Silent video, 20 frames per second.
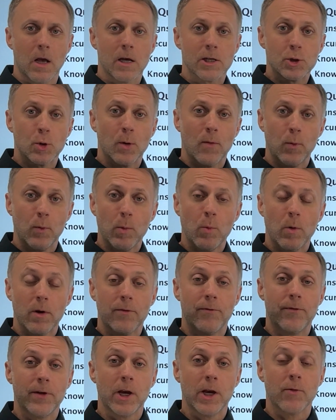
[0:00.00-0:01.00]
So if we want to
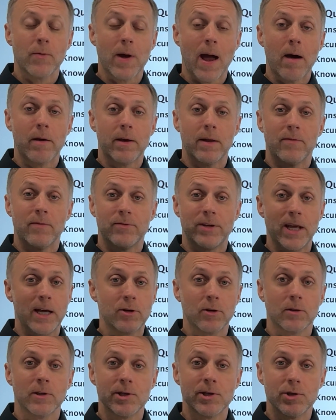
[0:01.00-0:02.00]
figure out if
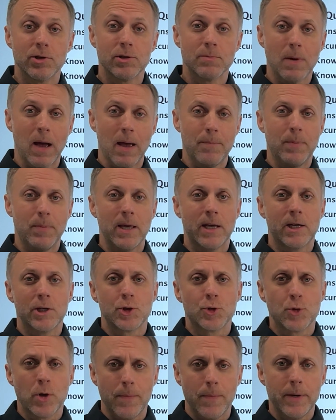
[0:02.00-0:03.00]
dental issues might be
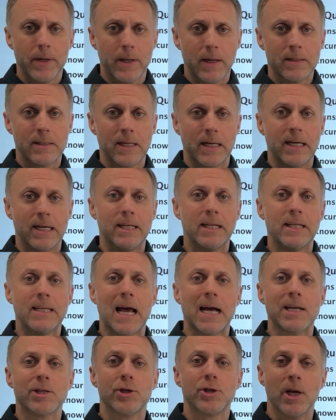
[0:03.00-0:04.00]
contributing to any
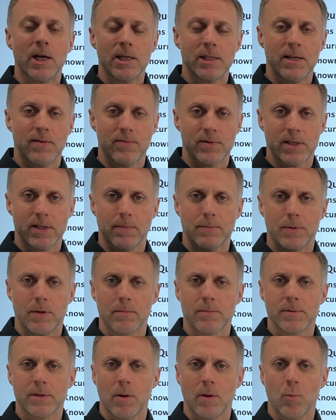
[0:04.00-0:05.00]
digestive
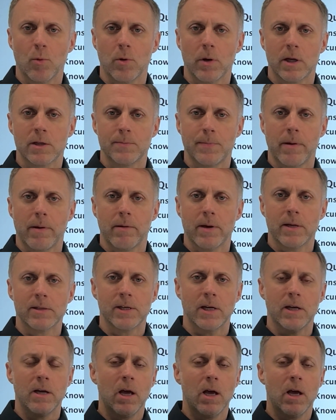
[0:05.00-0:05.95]
symptoms that we're experiencing,